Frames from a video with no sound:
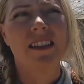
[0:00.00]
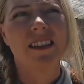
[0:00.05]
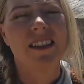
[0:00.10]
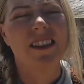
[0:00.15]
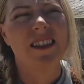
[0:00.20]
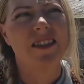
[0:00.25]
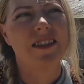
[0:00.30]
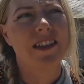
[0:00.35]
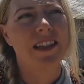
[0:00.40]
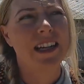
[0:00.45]

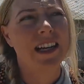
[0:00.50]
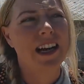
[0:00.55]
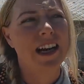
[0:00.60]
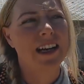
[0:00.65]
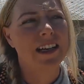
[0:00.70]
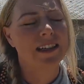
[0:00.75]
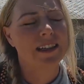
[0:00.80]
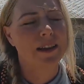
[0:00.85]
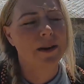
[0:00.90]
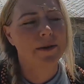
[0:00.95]
So
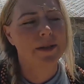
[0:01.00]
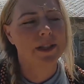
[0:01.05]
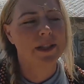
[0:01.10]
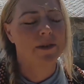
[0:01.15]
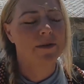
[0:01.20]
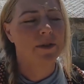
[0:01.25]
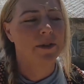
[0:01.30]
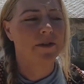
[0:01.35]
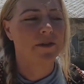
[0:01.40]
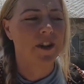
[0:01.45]
today, as I was
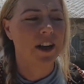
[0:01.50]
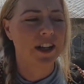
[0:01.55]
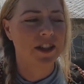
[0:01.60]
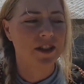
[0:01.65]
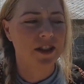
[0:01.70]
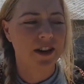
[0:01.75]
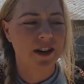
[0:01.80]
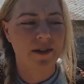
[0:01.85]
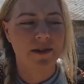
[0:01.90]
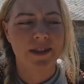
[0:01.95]
in
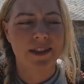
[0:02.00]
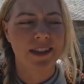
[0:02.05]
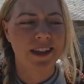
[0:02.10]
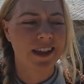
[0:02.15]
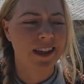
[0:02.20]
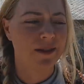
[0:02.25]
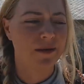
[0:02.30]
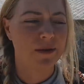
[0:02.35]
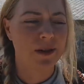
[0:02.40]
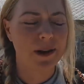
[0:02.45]
reflection, I was
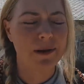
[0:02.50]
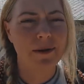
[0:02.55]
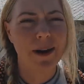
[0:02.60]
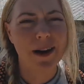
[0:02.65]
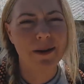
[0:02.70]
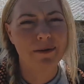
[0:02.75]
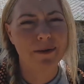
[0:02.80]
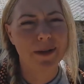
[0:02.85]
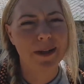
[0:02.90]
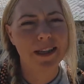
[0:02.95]
thinking, what am
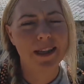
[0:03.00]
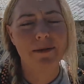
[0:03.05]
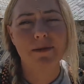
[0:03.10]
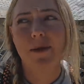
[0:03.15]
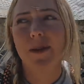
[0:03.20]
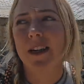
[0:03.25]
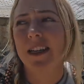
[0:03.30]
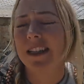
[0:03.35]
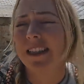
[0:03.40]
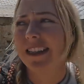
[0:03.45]
I really
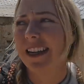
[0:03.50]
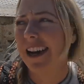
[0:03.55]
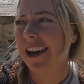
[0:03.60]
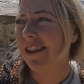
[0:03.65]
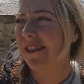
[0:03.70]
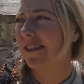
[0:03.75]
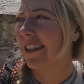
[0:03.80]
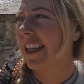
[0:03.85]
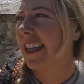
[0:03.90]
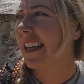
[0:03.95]
putting
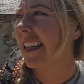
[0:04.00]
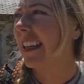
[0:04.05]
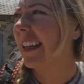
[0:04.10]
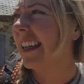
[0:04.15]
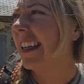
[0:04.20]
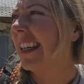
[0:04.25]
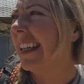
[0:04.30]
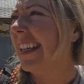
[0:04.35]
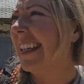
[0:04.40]
down? Like,